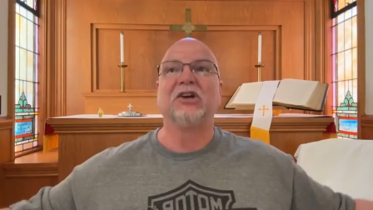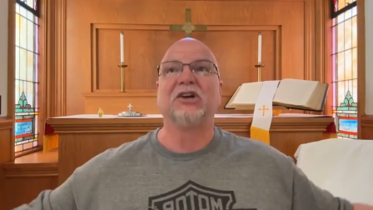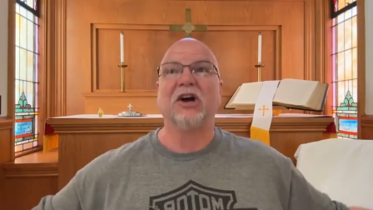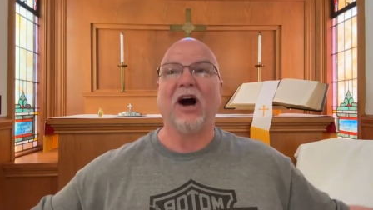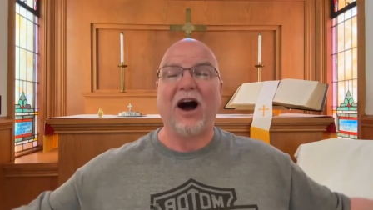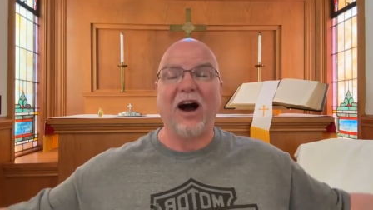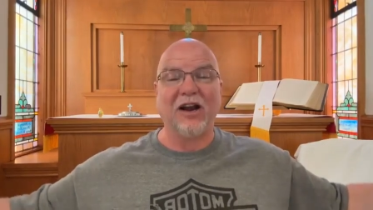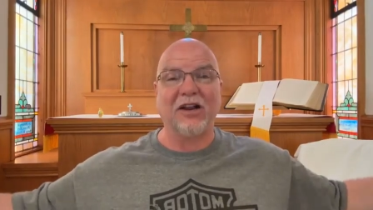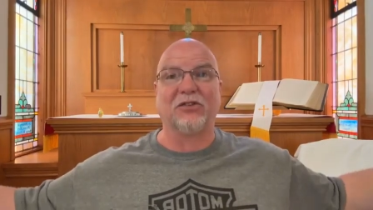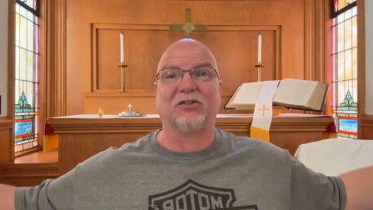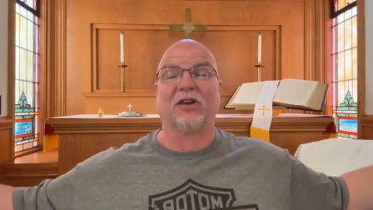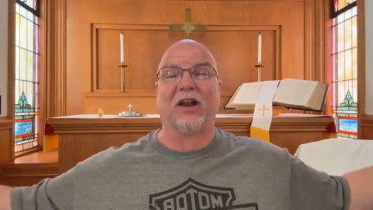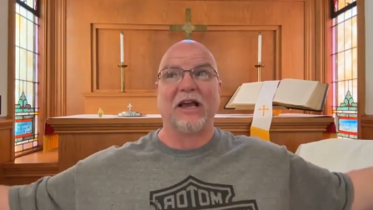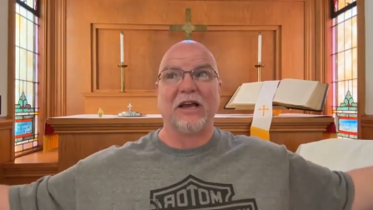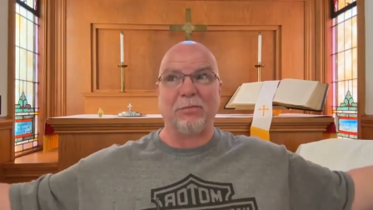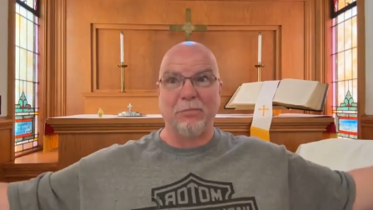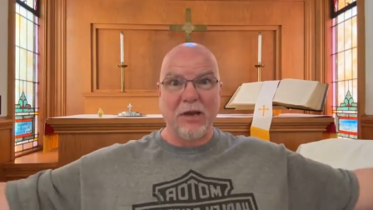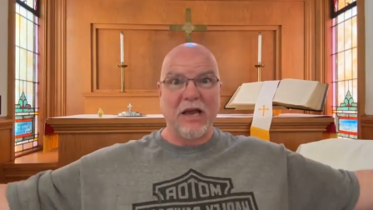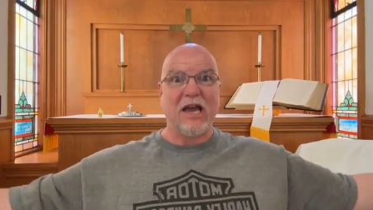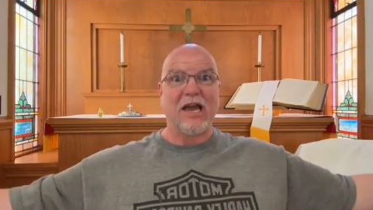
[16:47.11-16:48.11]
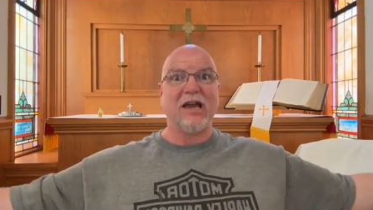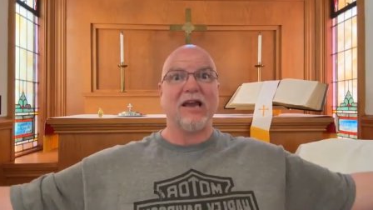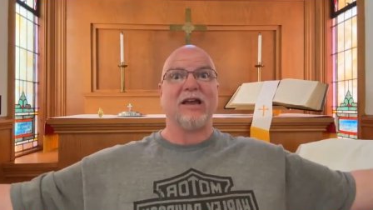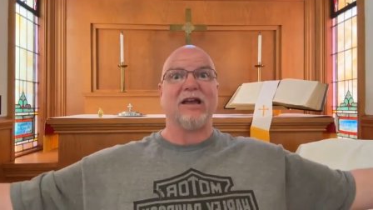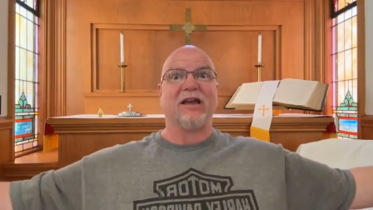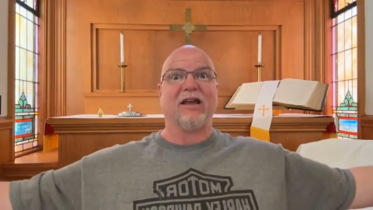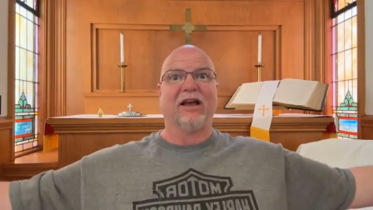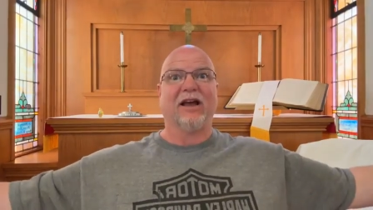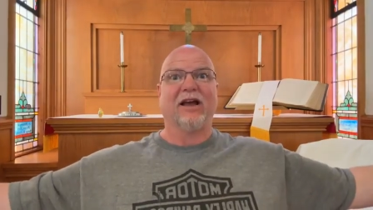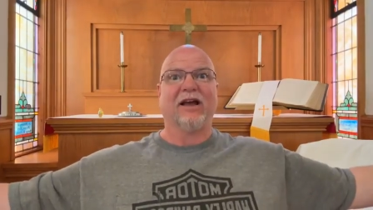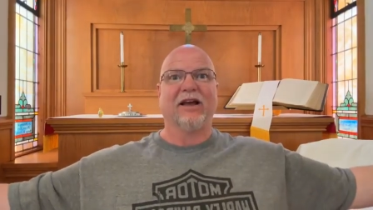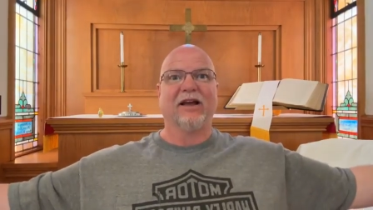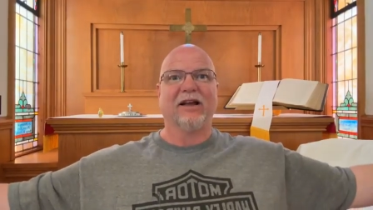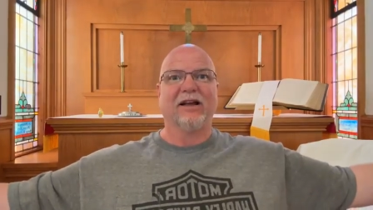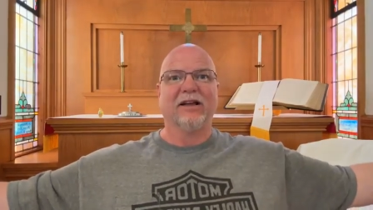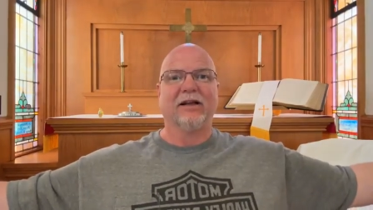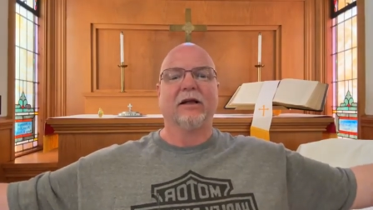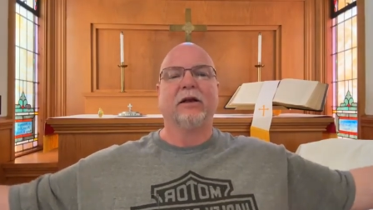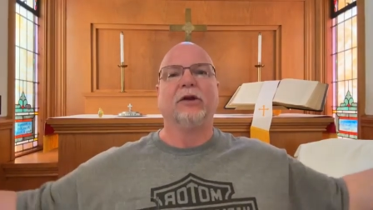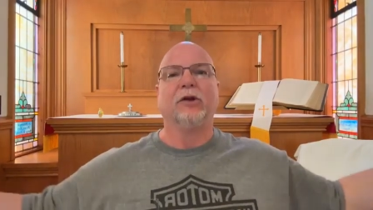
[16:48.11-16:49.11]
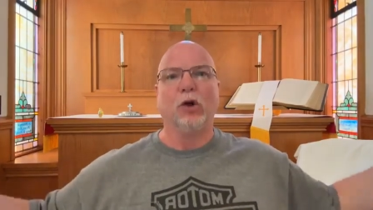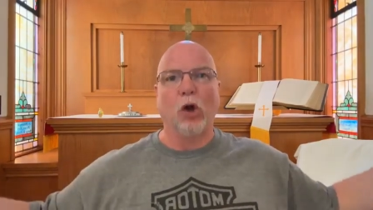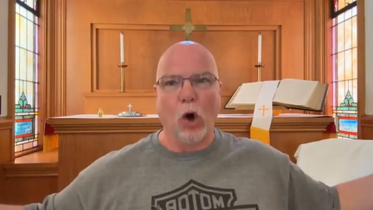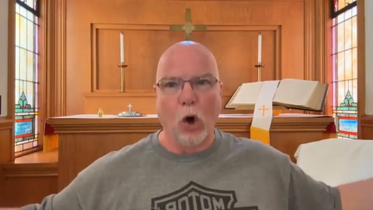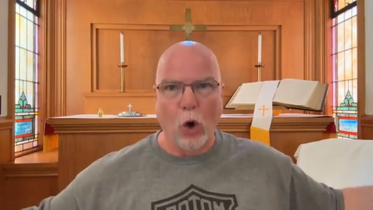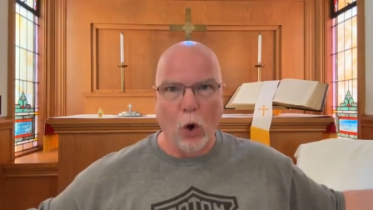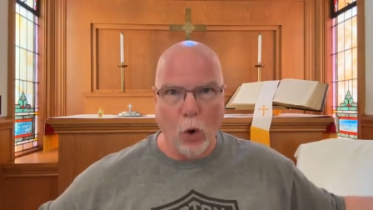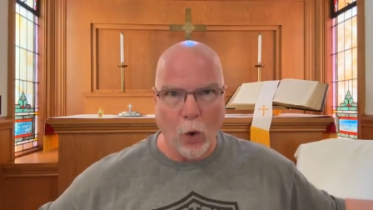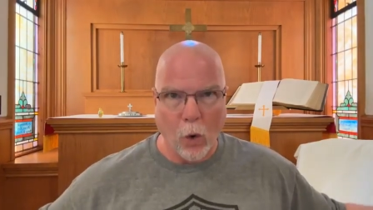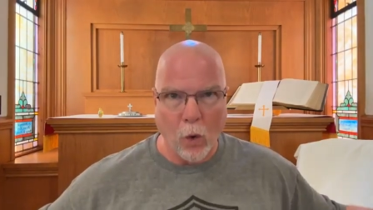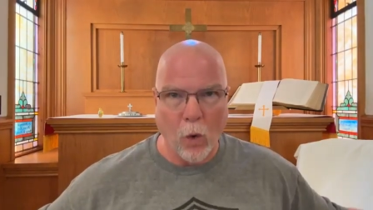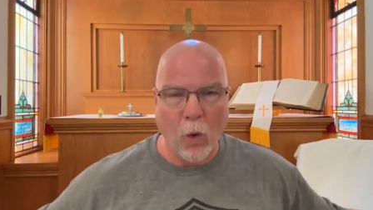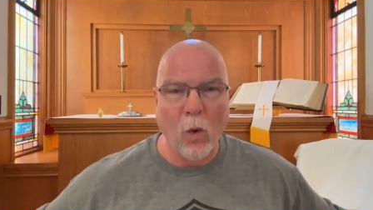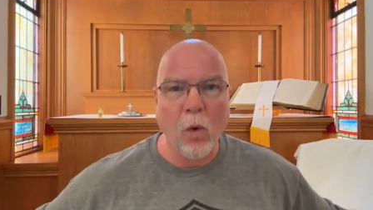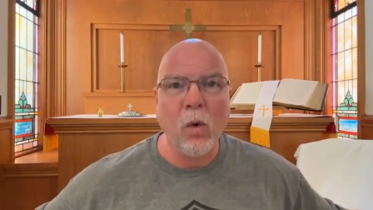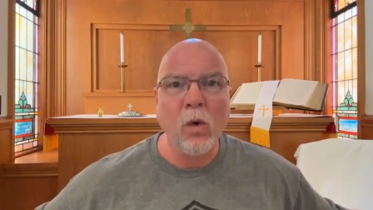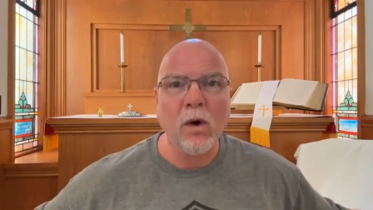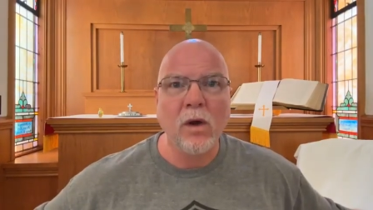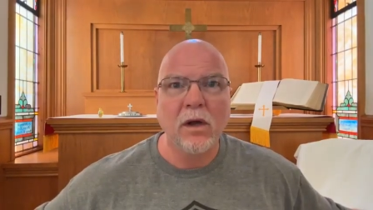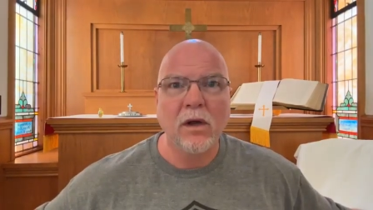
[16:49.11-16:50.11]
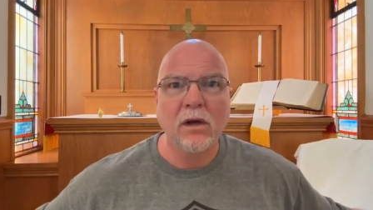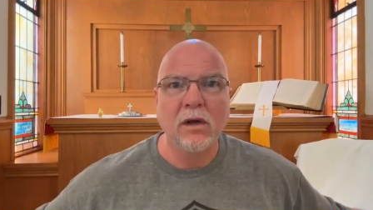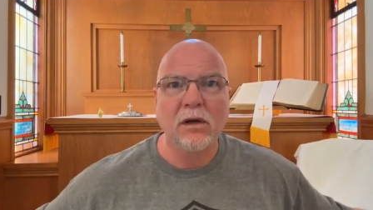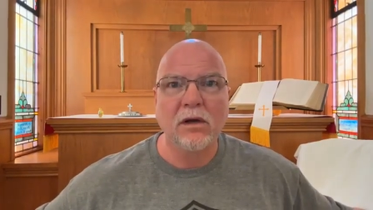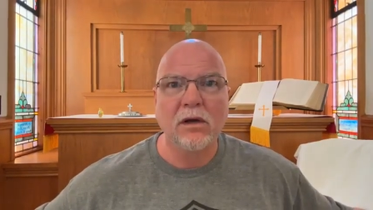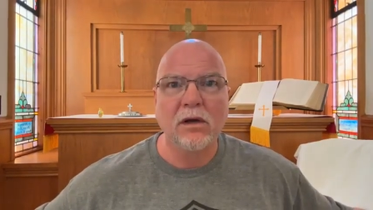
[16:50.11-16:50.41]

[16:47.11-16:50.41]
God is like me. No.